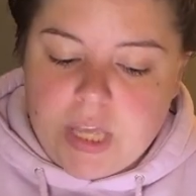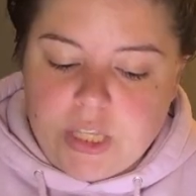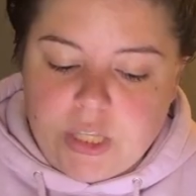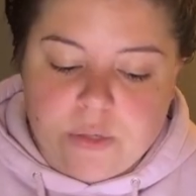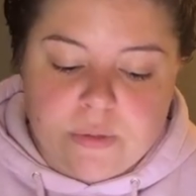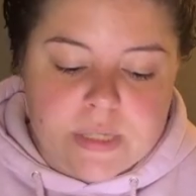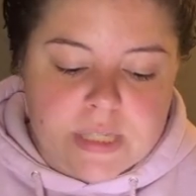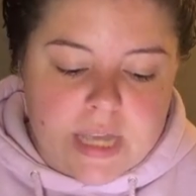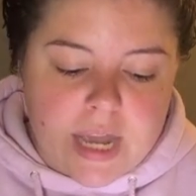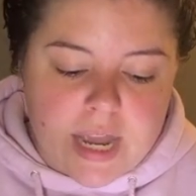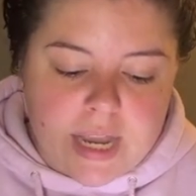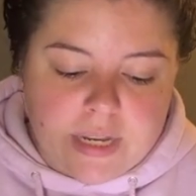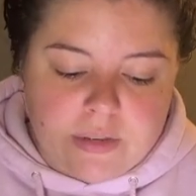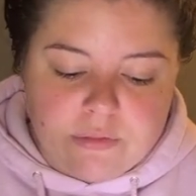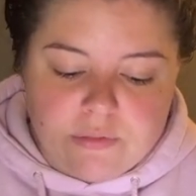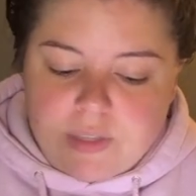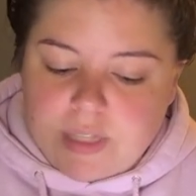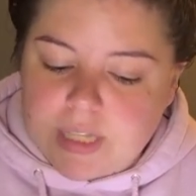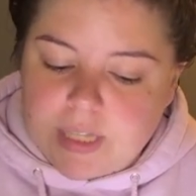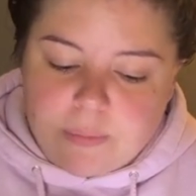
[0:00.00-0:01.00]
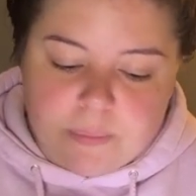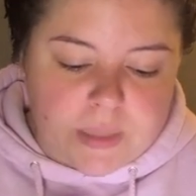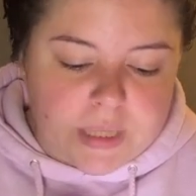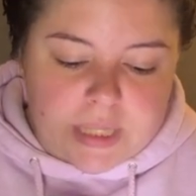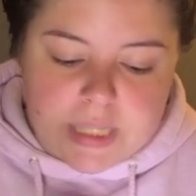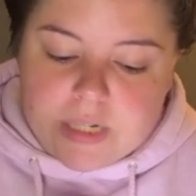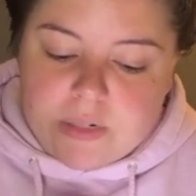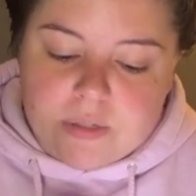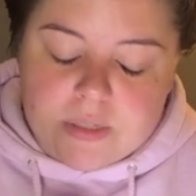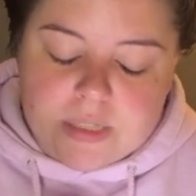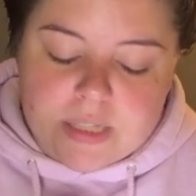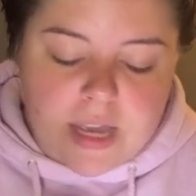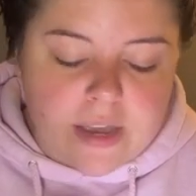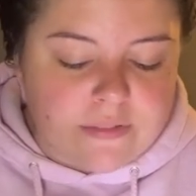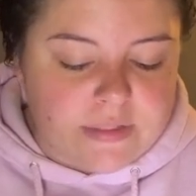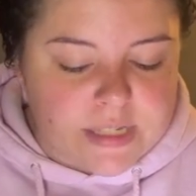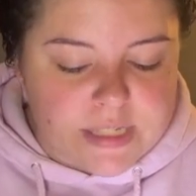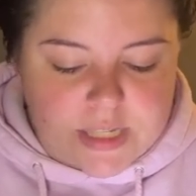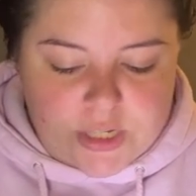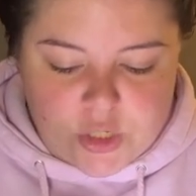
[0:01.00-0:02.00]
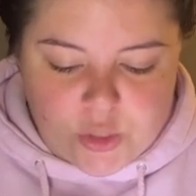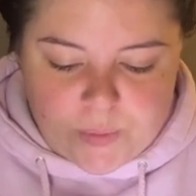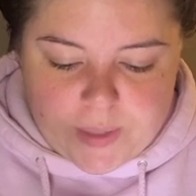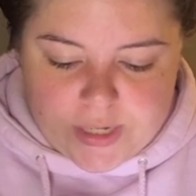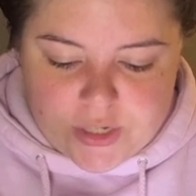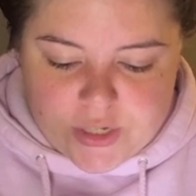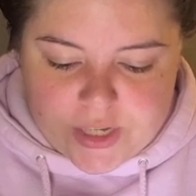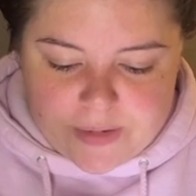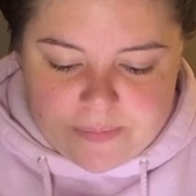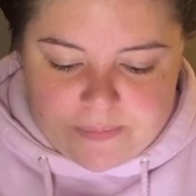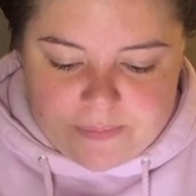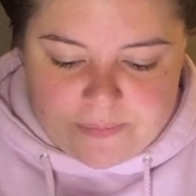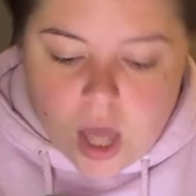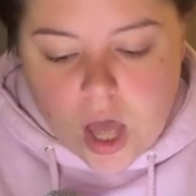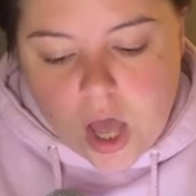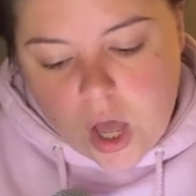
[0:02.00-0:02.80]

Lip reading: You sighed, feeling belittled of the situation.